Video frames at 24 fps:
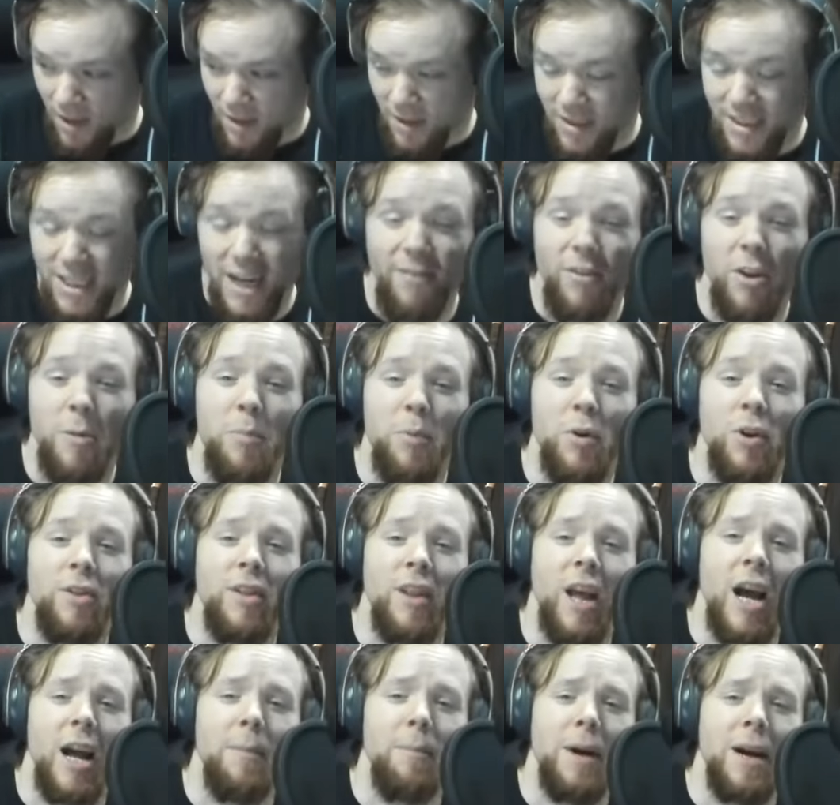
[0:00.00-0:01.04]
definitely putting
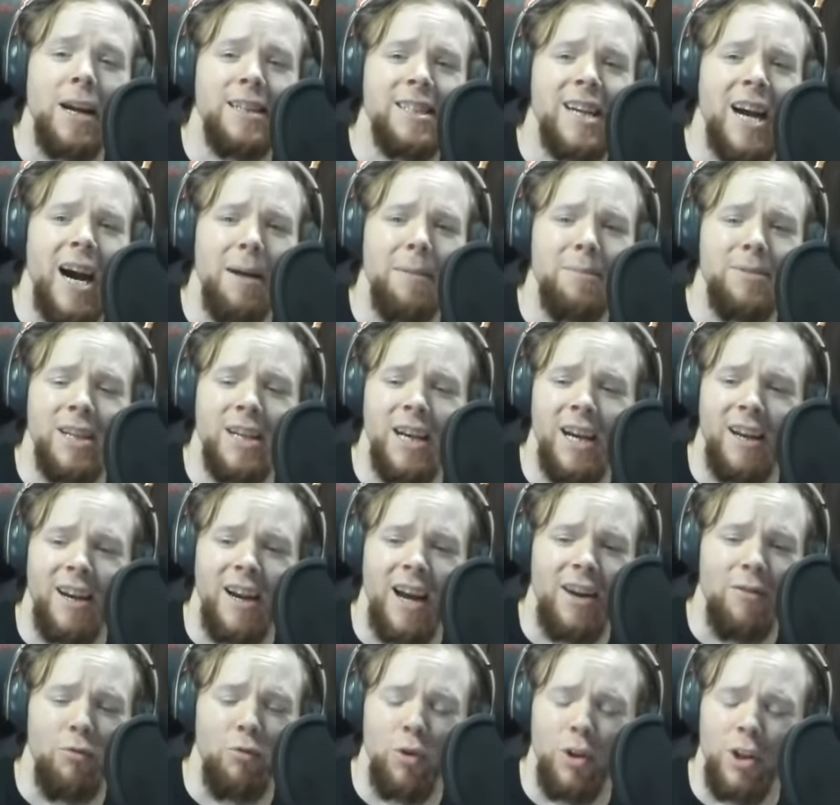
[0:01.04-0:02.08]
that in my top ten. I
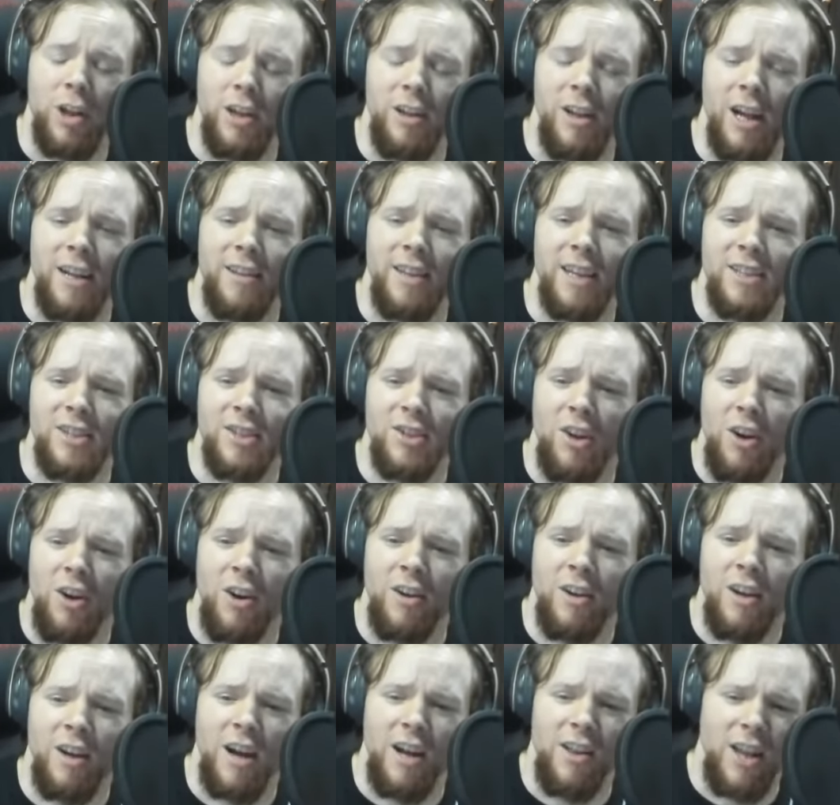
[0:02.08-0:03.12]
really like that song.
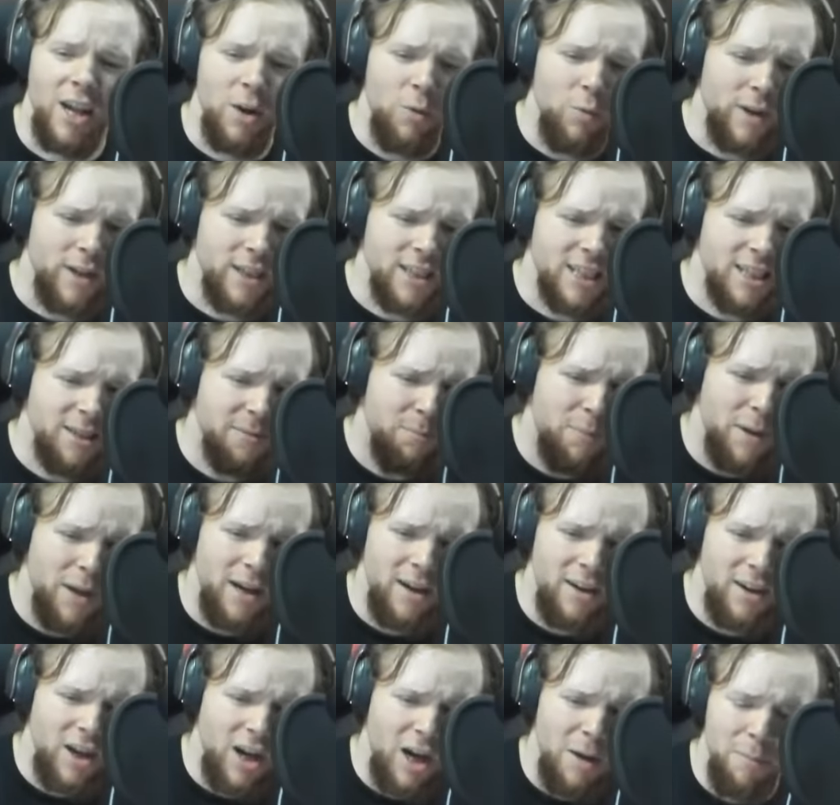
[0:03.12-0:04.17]
I like when he sped
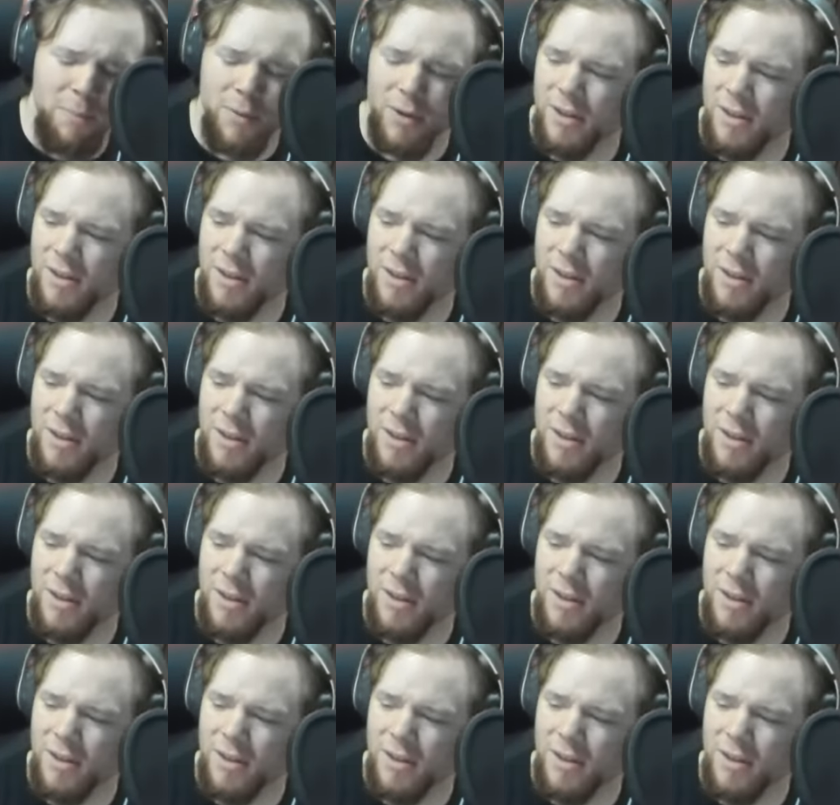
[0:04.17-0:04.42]
it up.